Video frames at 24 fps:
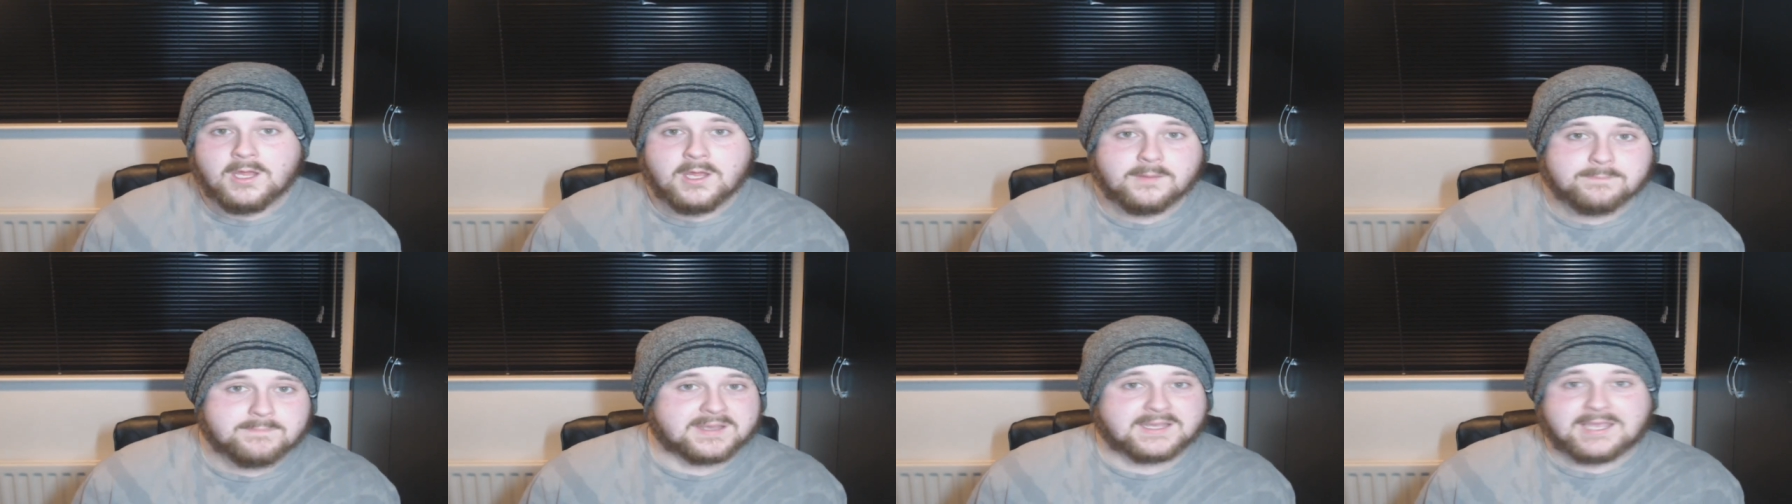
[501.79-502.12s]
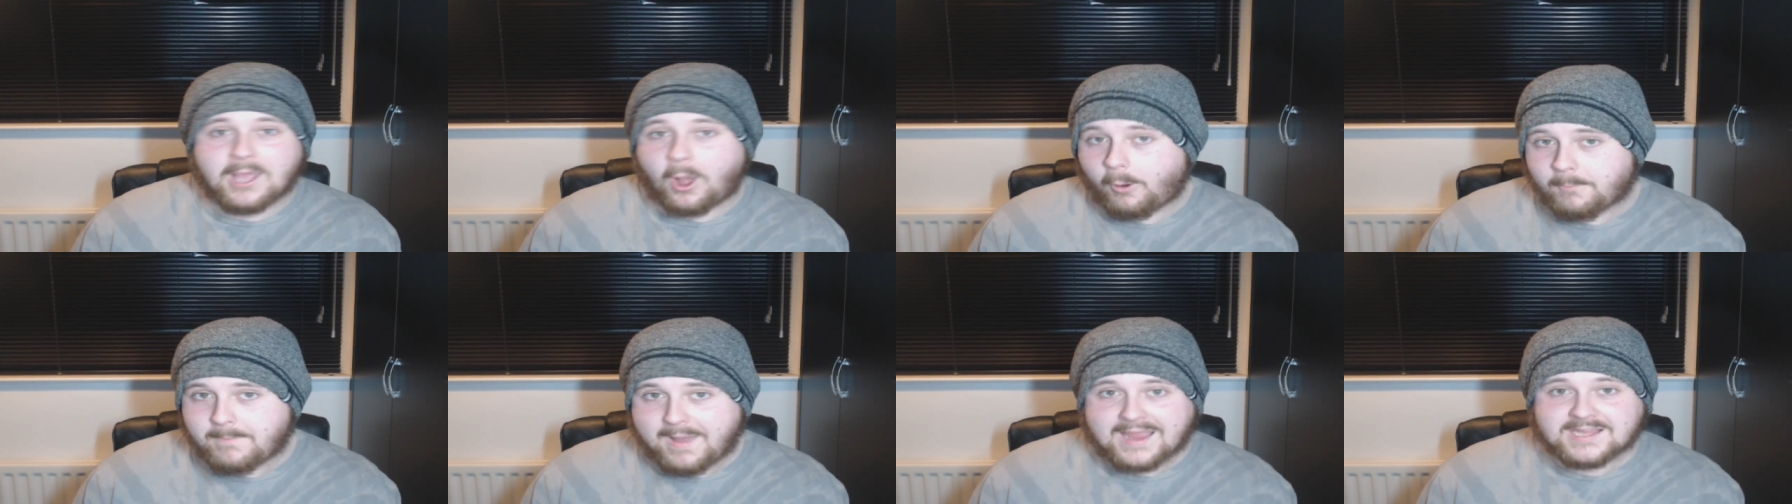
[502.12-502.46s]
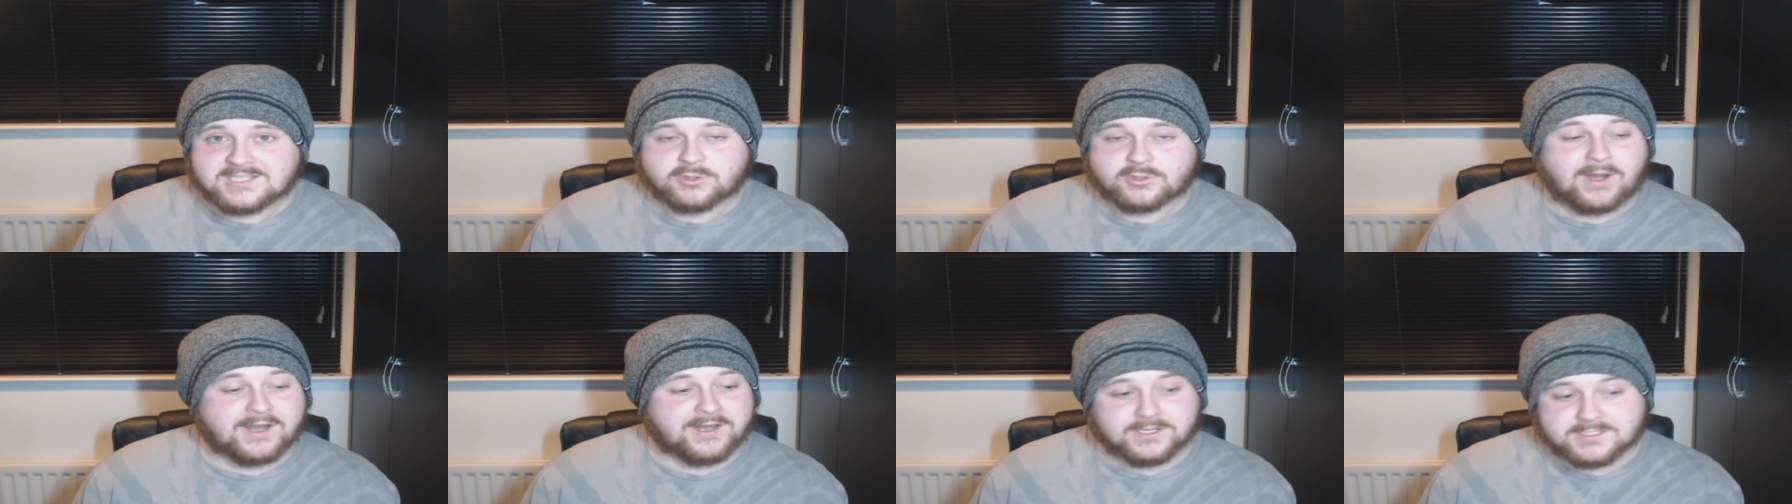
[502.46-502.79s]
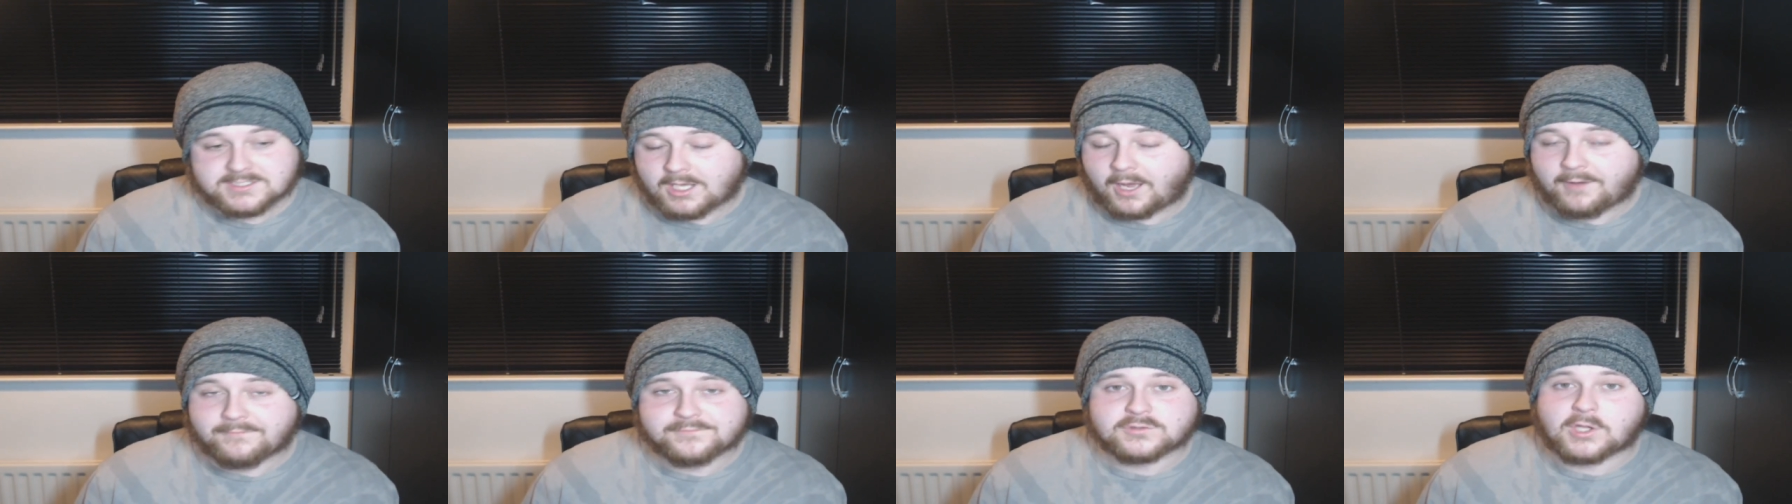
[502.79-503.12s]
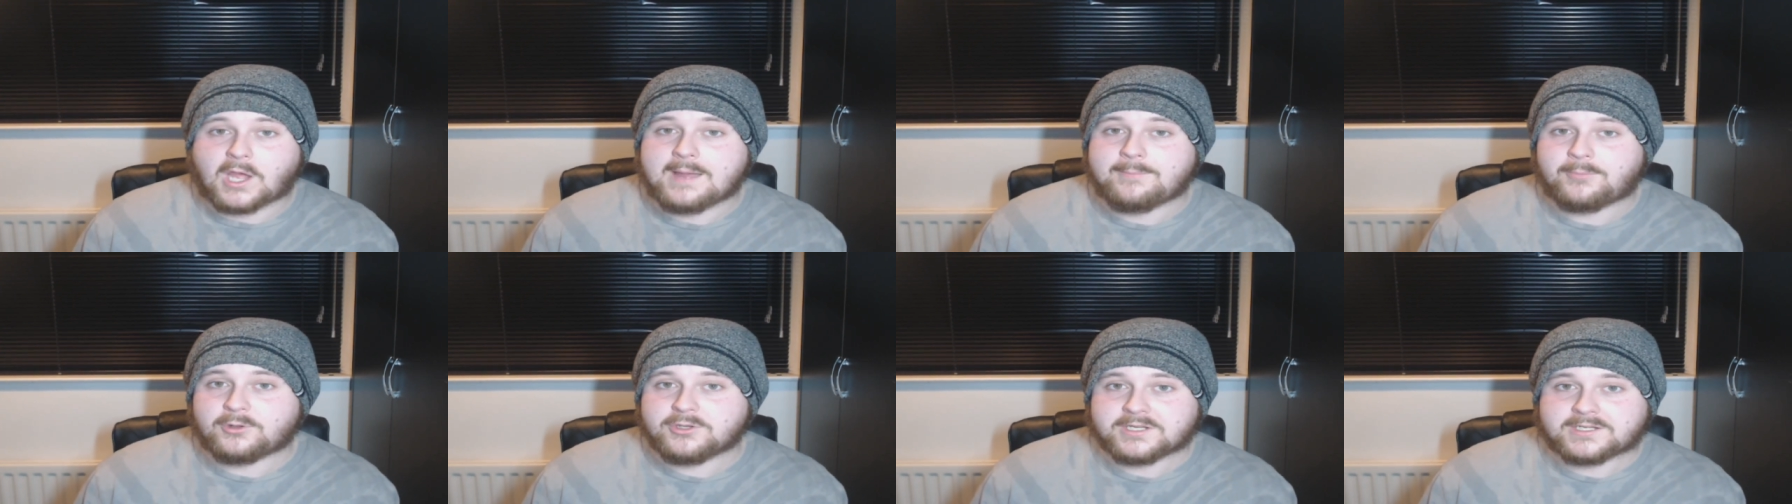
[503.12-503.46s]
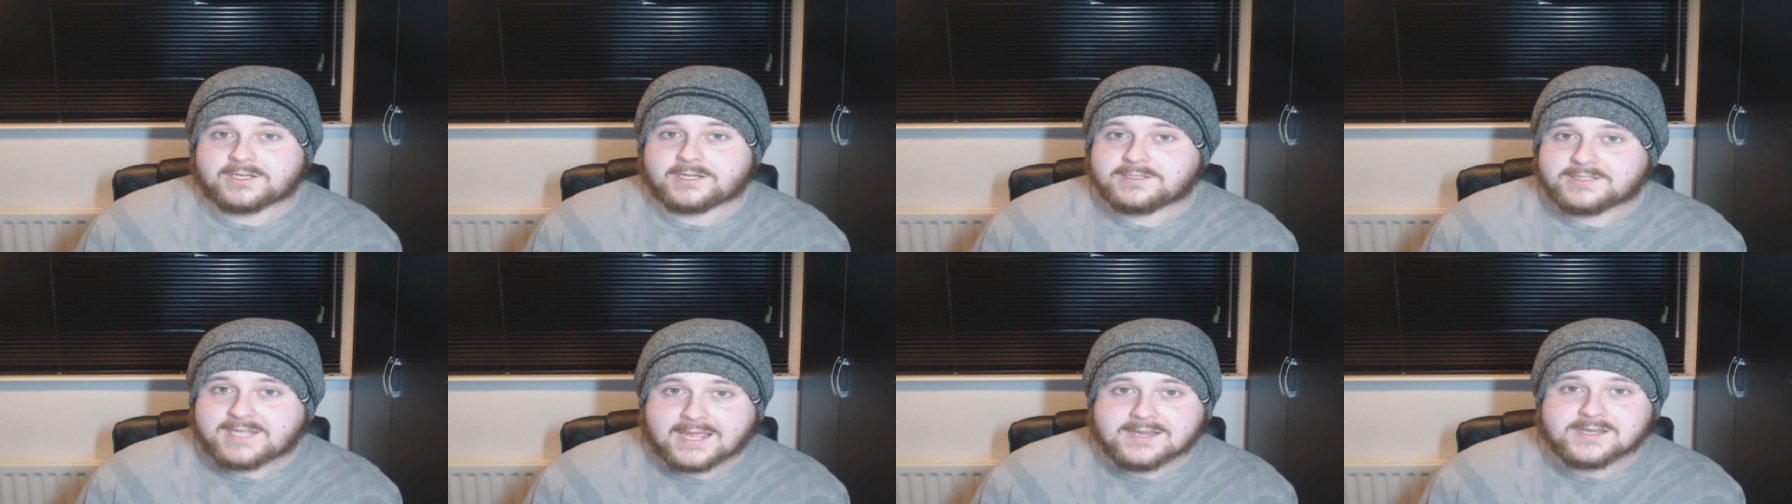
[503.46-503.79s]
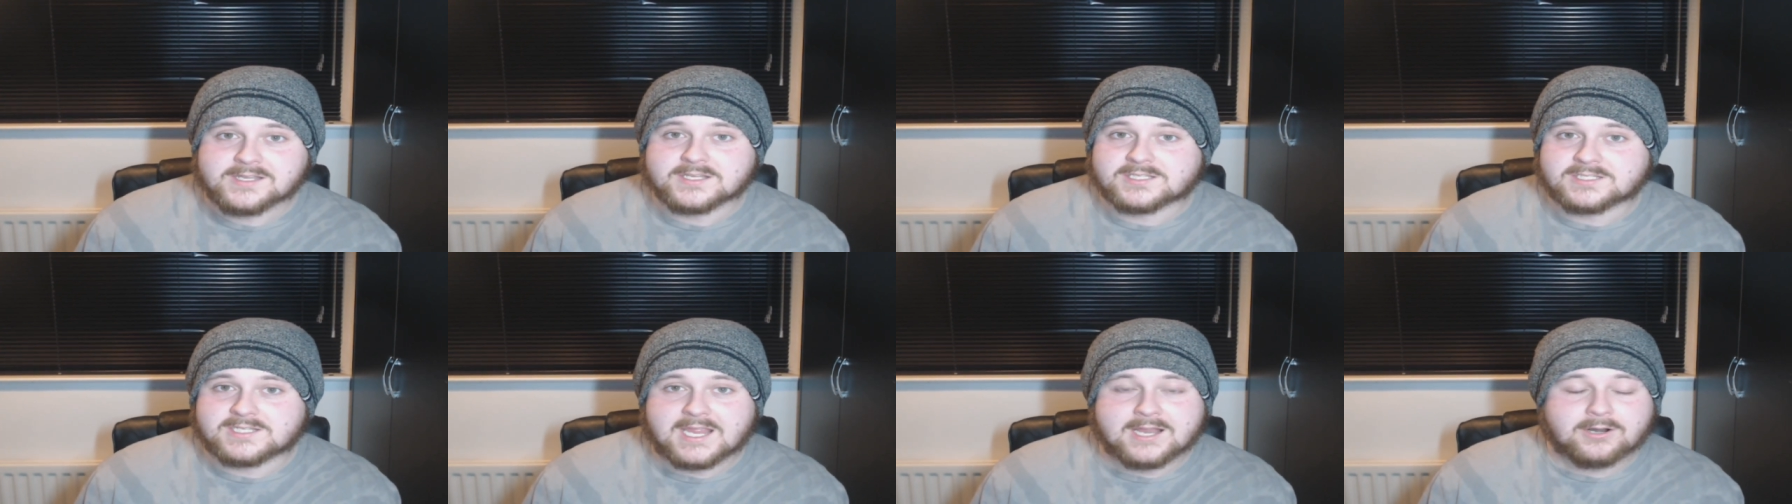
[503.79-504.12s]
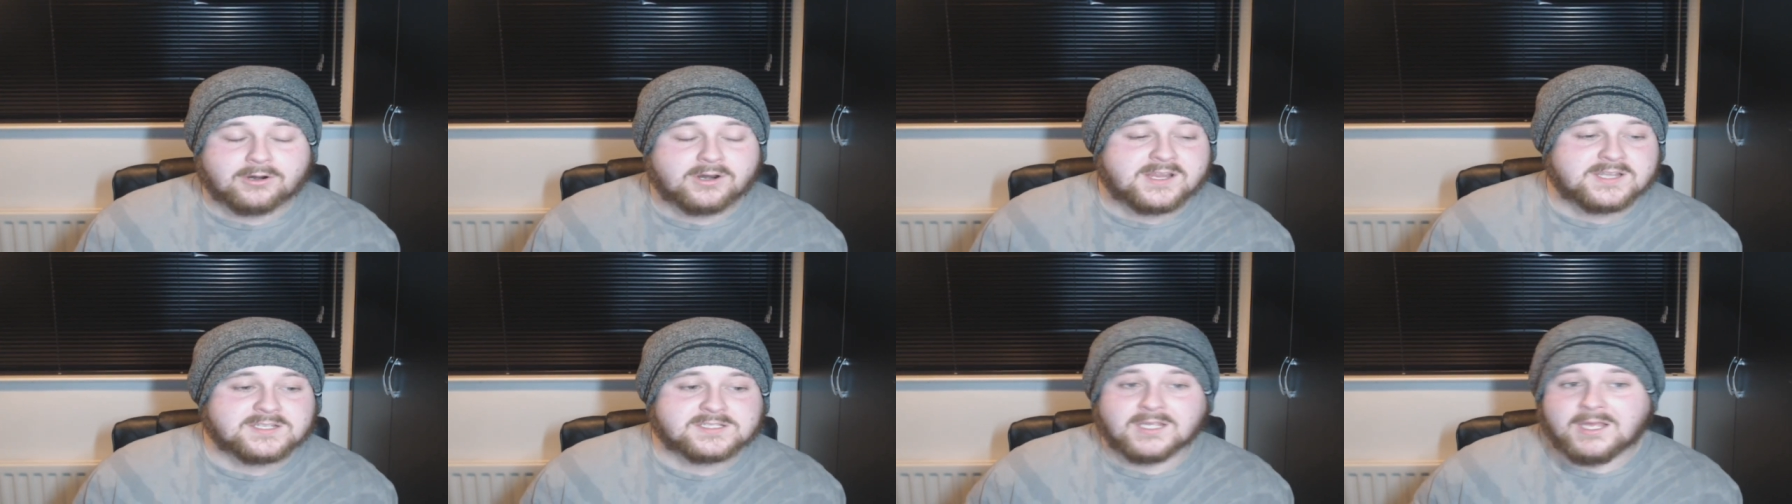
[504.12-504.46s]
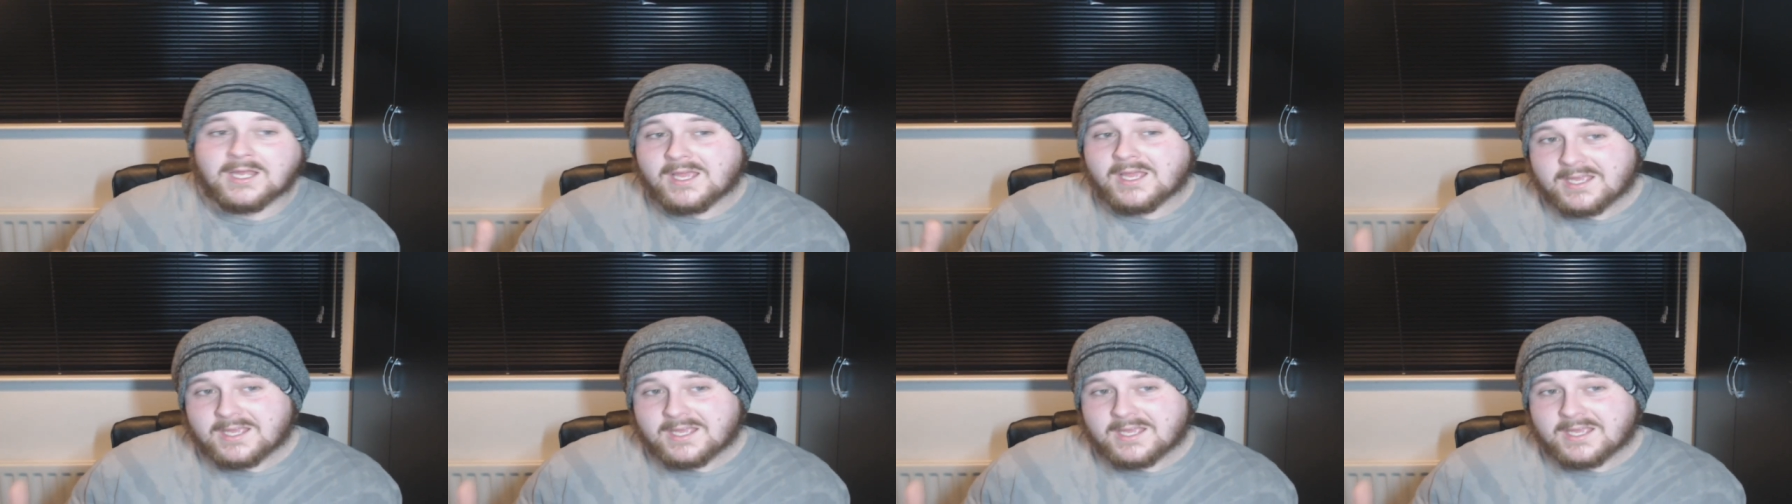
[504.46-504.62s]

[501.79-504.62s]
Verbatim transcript: Miguel Baeza had a tough time on the contender series.